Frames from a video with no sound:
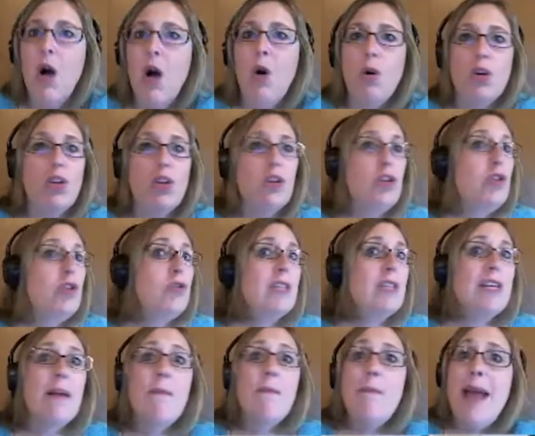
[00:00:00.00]
or you're
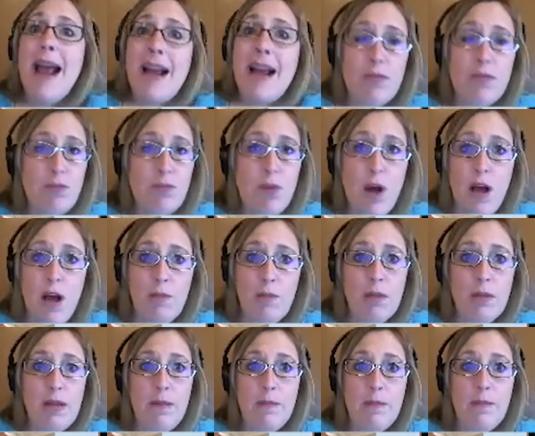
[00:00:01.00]
using a math
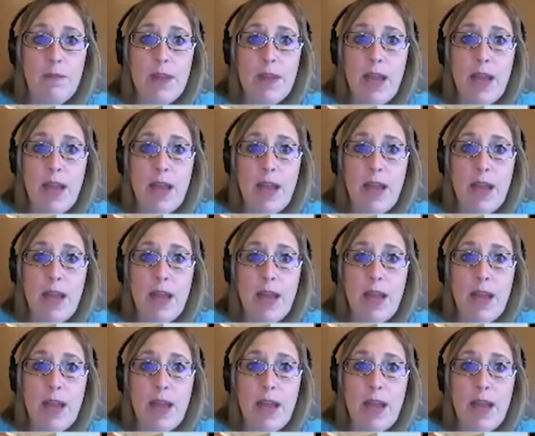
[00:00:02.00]
problem.